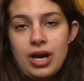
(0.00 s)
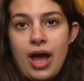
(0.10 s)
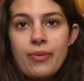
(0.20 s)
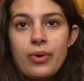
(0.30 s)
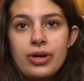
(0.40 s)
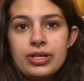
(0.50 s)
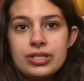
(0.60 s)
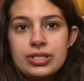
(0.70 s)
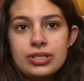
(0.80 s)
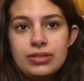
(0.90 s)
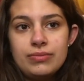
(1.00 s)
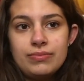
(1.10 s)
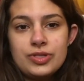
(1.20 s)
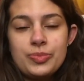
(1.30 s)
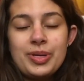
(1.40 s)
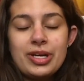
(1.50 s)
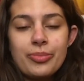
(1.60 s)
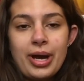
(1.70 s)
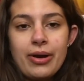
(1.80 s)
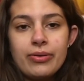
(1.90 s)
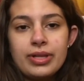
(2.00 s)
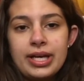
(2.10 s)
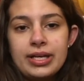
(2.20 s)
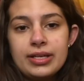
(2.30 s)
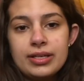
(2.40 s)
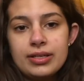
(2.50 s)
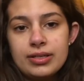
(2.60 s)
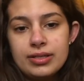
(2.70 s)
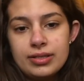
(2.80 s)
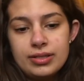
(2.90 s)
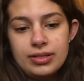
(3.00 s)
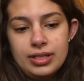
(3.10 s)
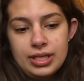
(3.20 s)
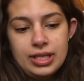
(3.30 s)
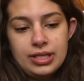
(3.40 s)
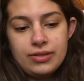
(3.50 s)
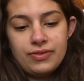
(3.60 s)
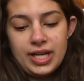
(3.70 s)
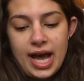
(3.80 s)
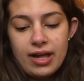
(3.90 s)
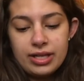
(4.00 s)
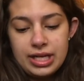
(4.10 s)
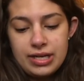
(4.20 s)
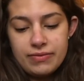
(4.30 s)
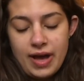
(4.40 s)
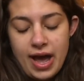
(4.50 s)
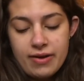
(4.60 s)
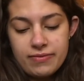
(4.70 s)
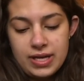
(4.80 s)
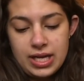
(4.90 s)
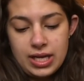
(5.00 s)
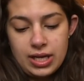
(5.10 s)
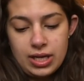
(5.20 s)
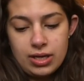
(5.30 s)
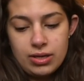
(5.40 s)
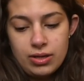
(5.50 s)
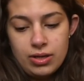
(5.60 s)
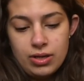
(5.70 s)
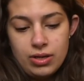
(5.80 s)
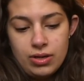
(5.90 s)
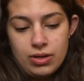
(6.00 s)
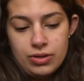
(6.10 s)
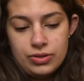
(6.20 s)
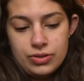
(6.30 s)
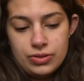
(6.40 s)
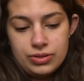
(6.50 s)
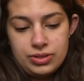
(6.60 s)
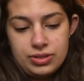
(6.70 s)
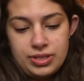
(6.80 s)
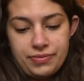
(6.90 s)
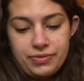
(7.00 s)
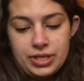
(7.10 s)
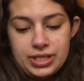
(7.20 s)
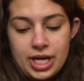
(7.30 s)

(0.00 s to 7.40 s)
want to speak about like the reality of having different